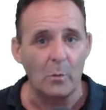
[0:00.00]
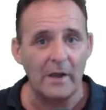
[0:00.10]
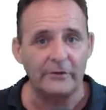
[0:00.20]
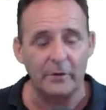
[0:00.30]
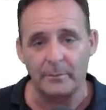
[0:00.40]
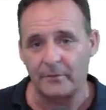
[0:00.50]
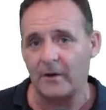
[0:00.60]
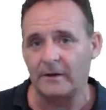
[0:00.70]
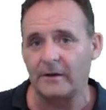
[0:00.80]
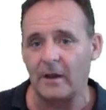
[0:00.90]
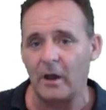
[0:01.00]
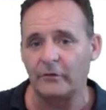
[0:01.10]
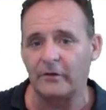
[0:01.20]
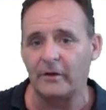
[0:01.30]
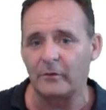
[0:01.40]
what we're doing, providing the
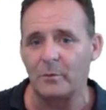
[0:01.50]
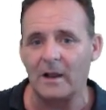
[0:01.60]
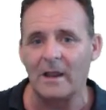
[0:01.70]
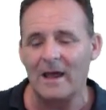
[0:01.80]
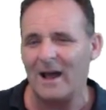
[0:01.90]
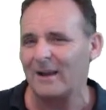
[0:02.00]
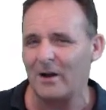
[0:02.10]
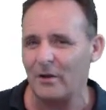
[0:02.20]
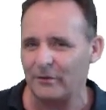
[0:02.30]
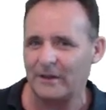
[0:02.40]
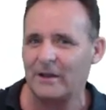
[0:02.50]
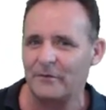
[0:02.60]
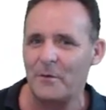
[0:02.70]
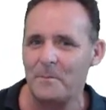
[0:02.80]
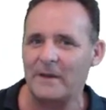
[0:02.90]
hosting as well, I can't think
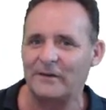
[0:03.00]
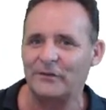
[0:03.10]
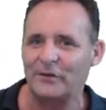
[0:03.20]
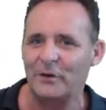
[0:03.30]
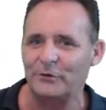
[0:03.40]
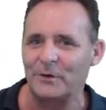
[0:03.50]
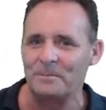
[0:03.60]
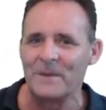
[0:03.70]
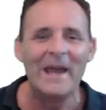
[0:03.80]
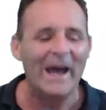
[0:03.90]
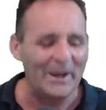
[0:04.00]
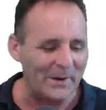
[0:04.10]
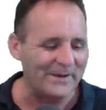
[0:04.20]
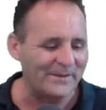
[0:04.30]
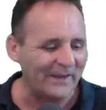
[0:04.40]
of a better solution.
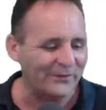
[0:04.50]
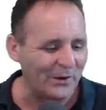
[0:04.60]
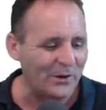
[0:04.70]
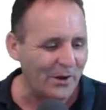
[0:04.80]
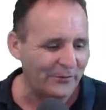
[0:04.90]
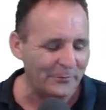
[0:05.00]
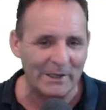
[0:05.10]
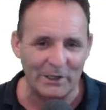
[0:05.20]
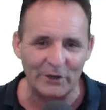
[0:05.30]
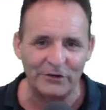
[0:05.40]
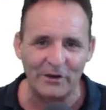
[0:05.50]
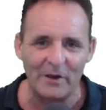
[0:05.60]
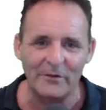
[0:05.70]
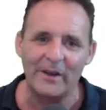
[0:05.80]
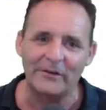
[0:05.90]
Anyway, that's enough of me gushing
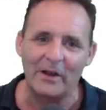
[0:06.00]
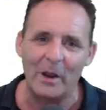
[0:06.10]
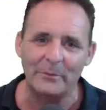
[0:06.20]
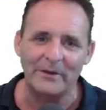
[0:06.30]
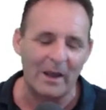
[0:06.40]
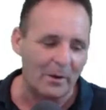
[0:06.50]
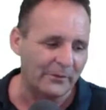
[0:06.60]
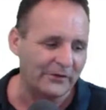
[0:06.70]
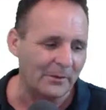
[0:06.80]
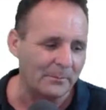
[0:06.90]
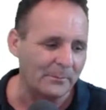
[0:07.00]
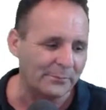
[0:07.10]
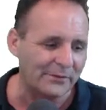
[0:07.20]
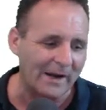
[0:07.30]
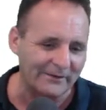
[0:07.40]
over this. I hope to get on with some
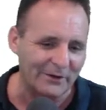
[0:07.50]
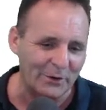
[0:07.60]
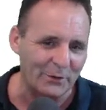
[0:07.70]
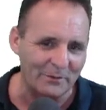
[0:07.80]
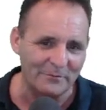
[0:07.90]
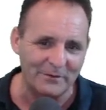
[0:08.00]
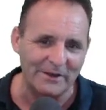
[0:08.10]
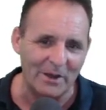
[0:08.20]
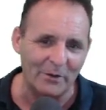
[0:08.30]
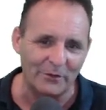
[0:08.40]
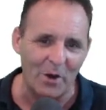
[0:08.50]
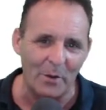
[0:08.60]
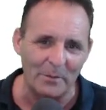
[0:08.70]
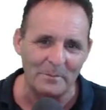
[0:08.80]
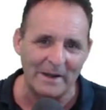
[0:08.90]
practical videos
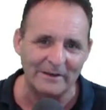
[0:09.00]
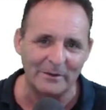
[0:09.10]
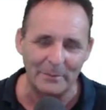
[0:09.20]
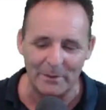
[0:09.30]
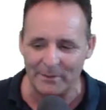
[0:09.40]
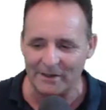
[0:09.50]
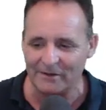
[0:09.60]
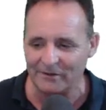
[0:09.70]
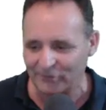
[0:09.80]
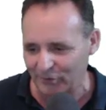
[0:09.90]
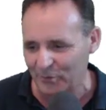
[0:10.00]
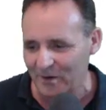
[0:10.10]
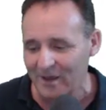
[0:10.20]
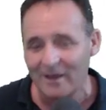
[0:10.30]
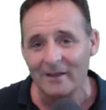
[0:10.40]
on Main W P soon.